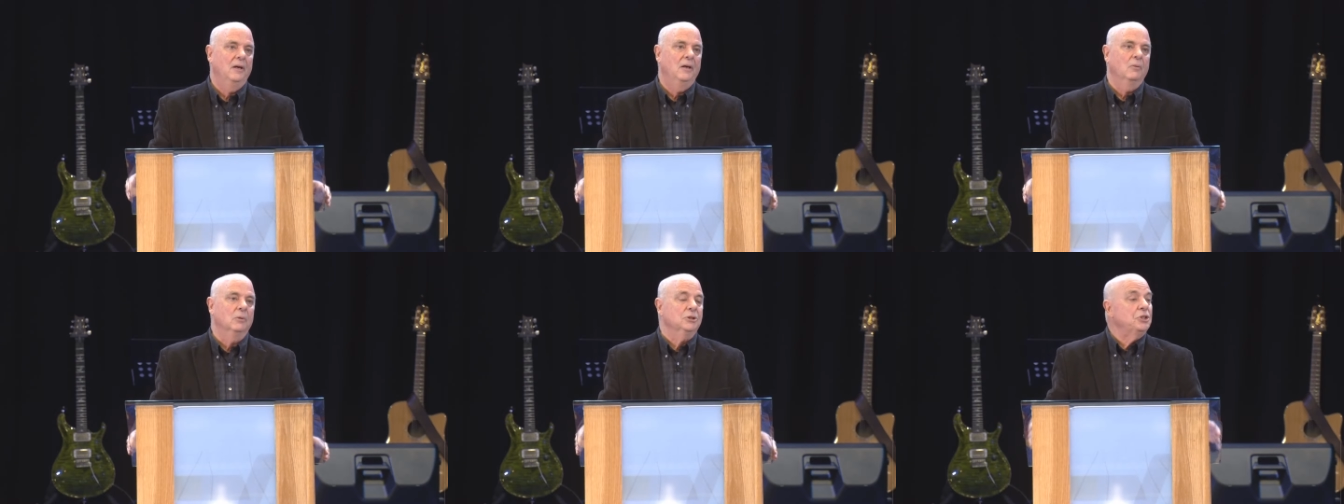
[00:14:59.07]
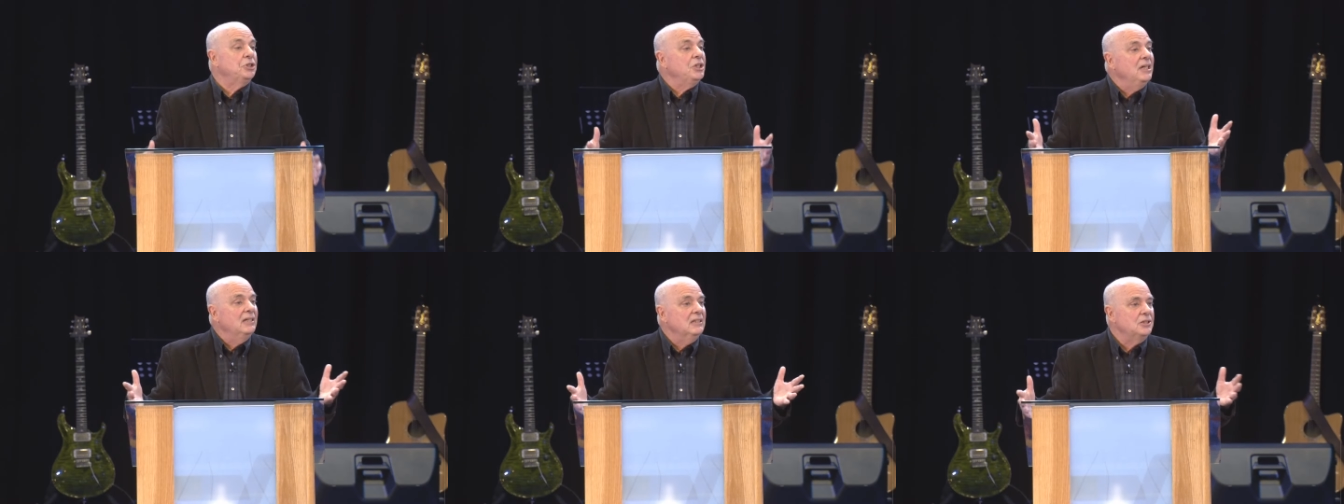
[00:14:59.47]
Well,
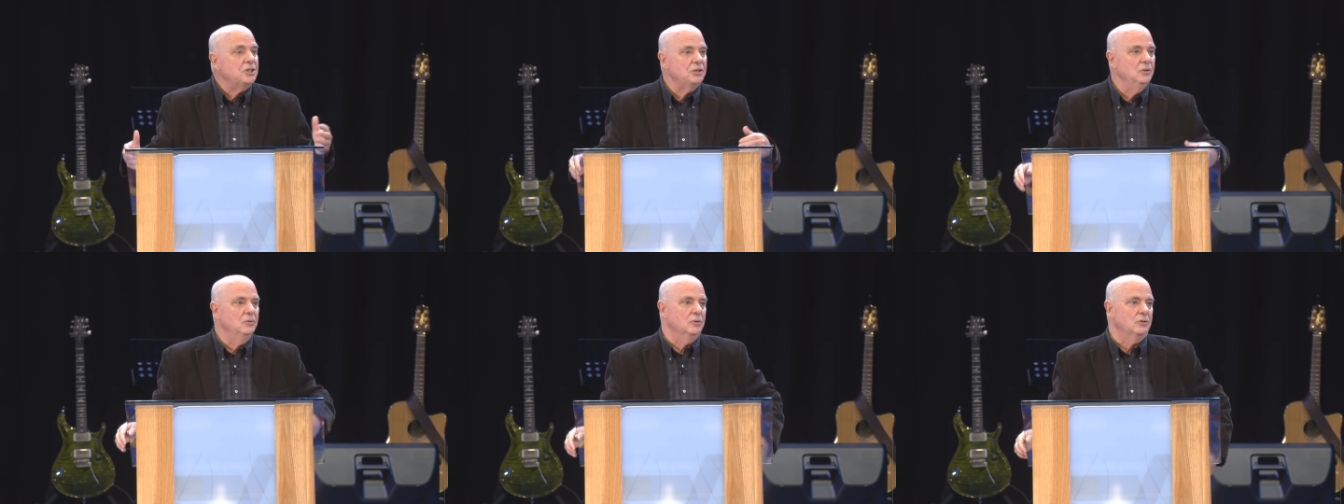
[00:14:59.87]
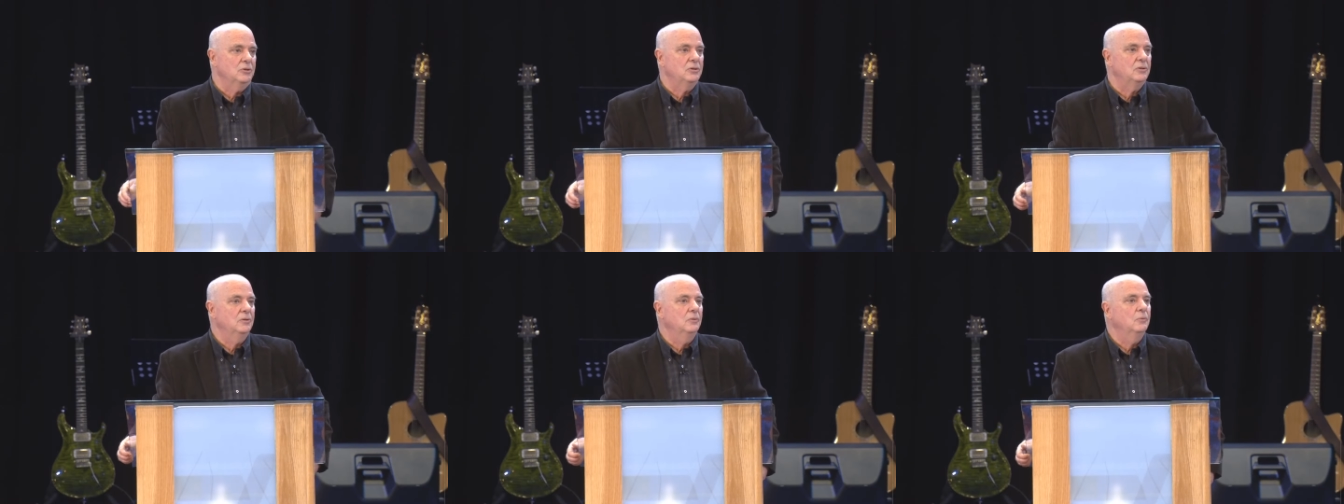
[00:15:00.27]
she had
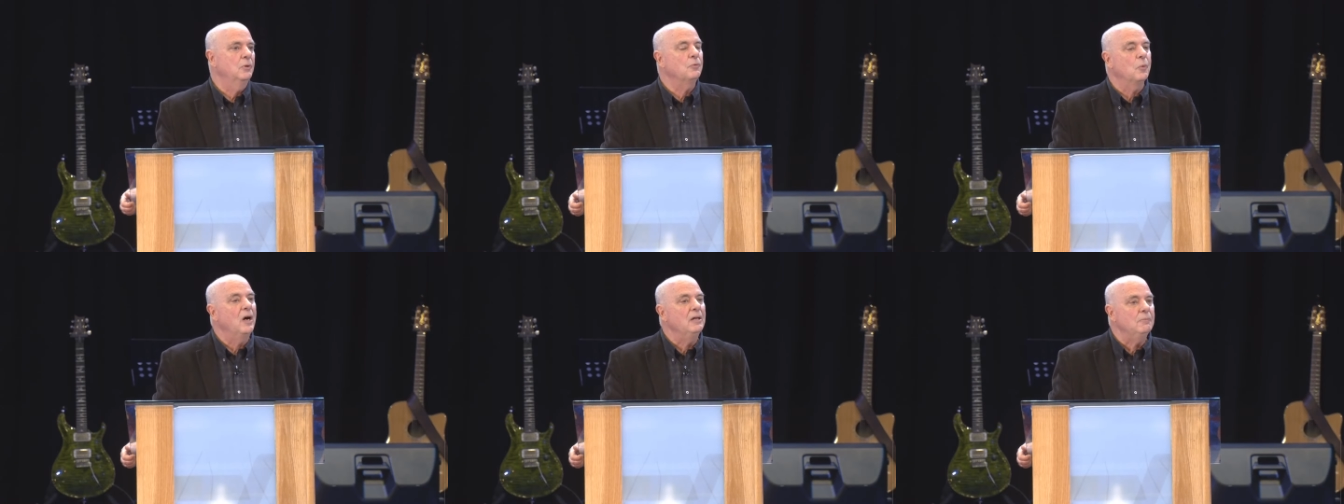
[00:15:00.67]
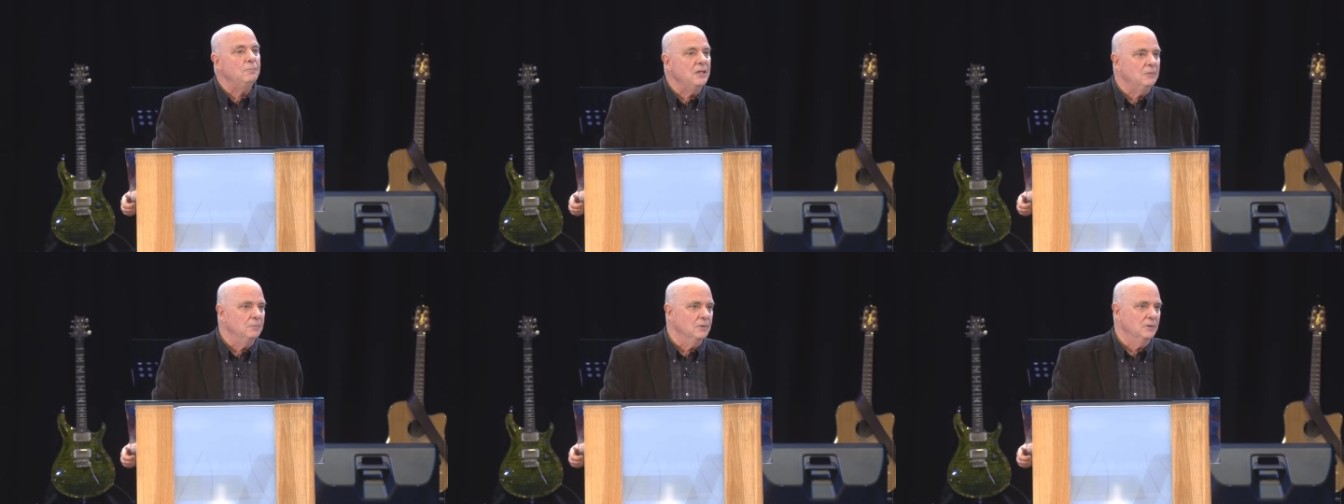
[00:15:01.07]
issues with white
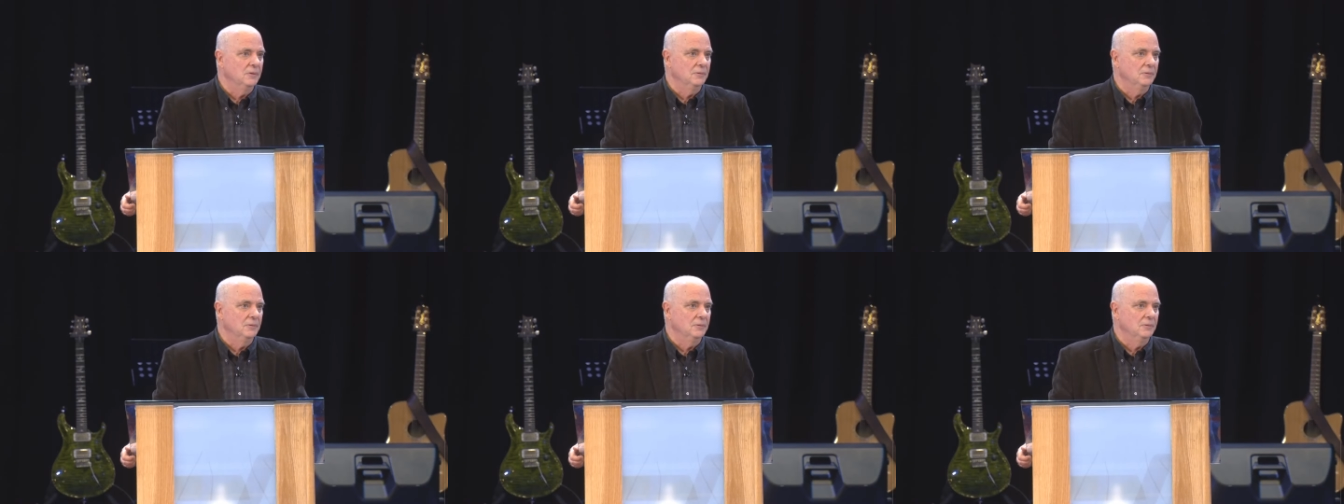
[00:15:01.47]
people.